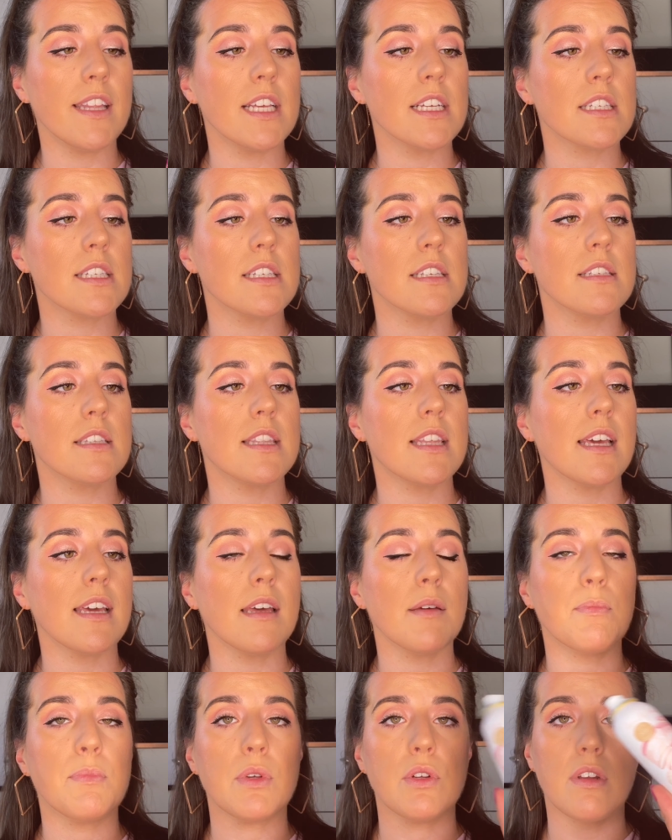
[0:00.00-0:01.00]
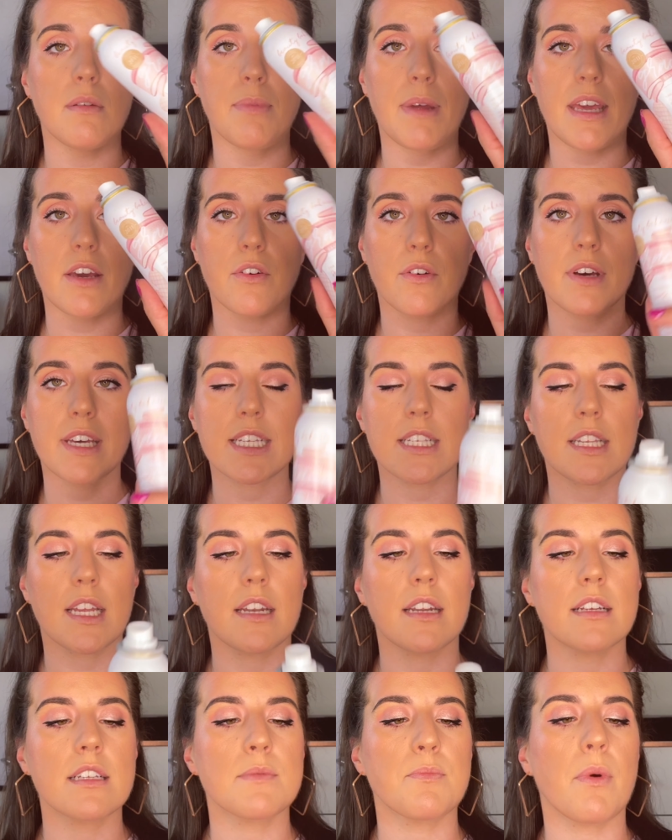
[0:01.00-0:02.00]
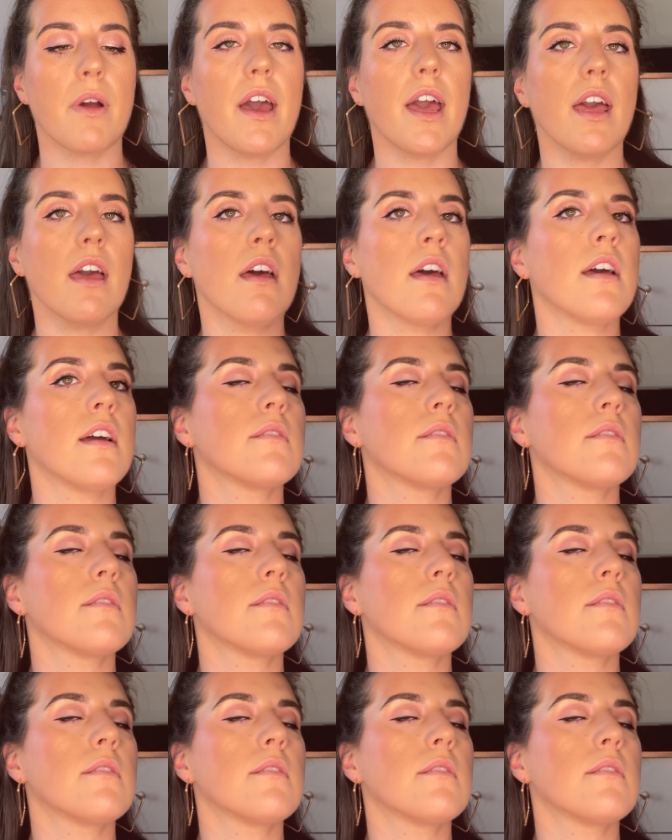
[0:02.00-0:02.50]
This is the Beauty Bakerie setting spray